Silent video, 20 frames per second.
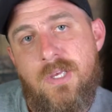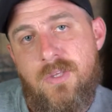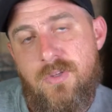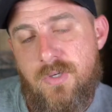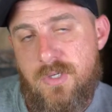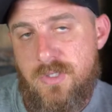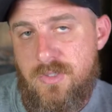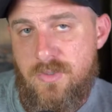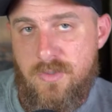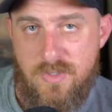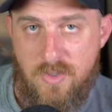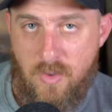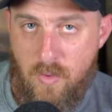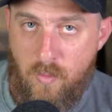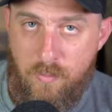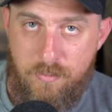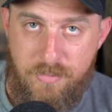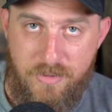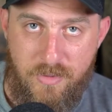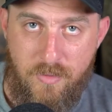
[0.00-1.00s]
you can do this
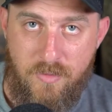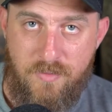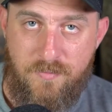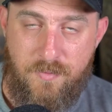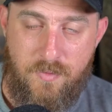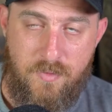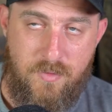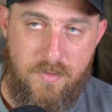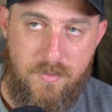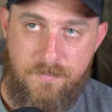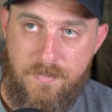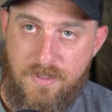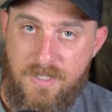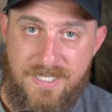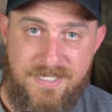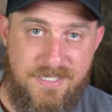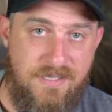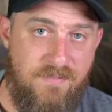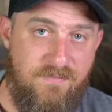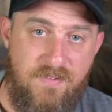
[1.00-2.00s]
whole build for
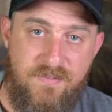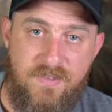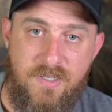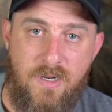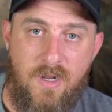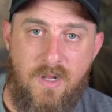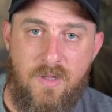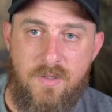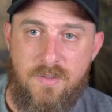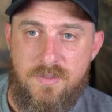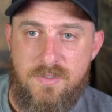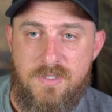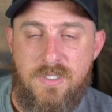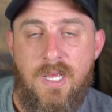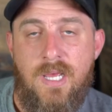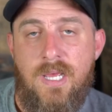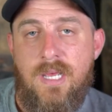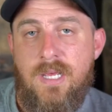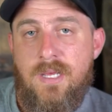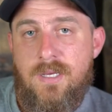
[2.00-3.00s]
less than $50
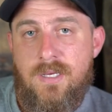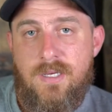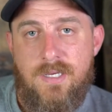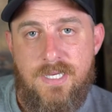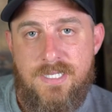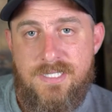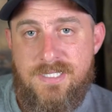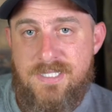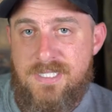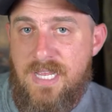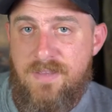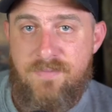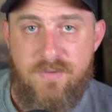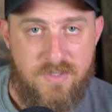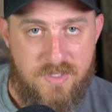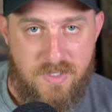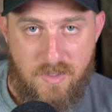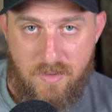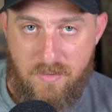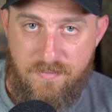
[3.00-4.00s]
and save
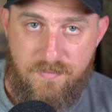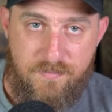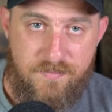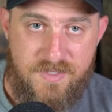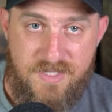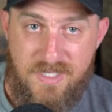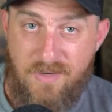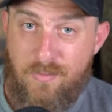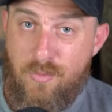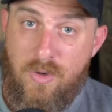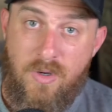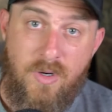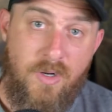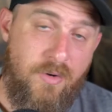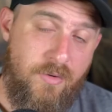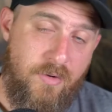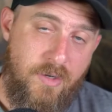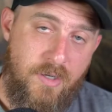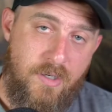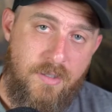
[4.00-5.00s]
yourself several
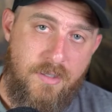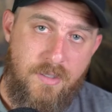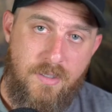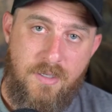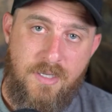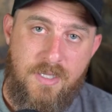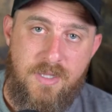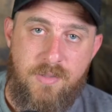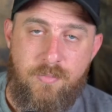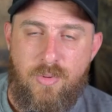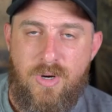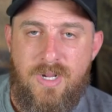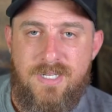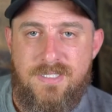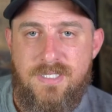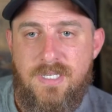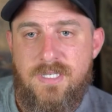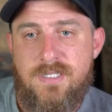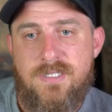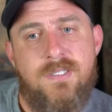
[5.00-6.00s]
hundred in the
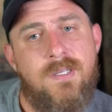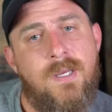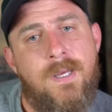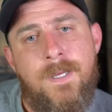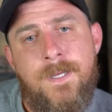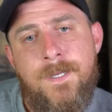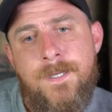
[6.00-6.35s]
process.